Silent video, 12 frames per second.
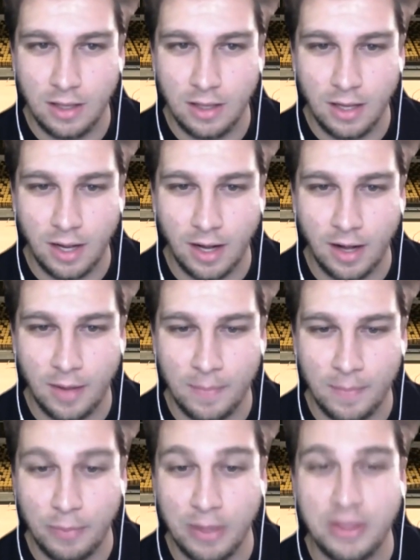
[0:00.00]

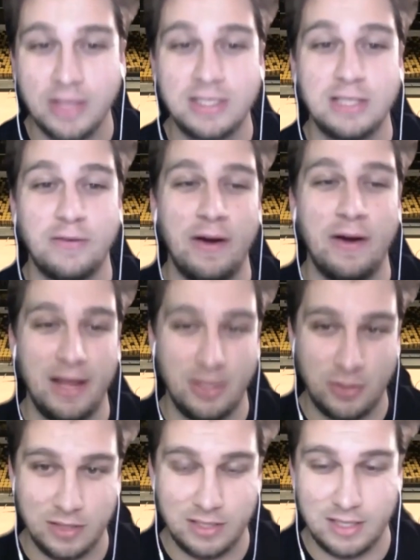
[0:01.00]
But this is very
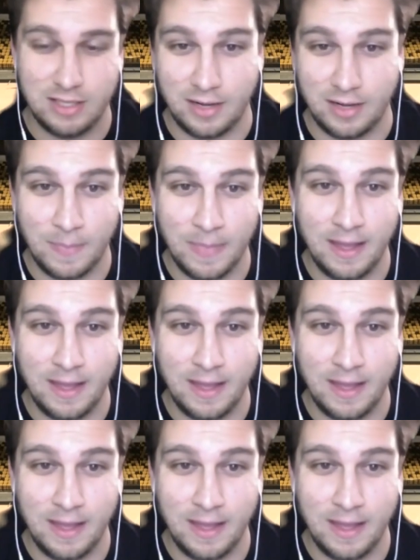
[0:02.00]
interesting.